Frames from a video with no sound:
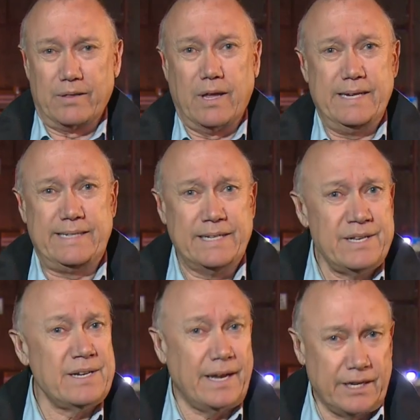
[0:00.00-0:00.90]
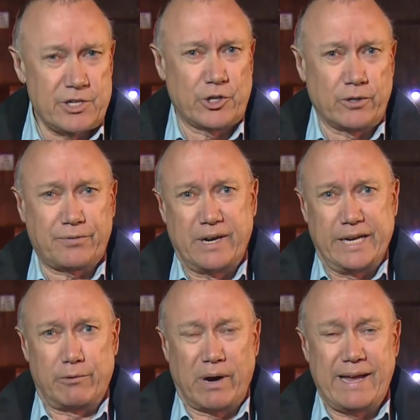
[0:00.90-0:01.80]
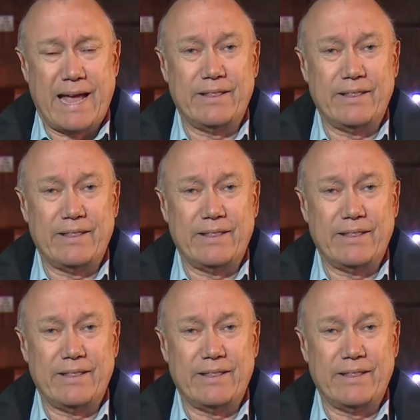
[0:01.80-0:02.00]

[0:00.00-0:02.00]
that they didn't injure Freddie Gray,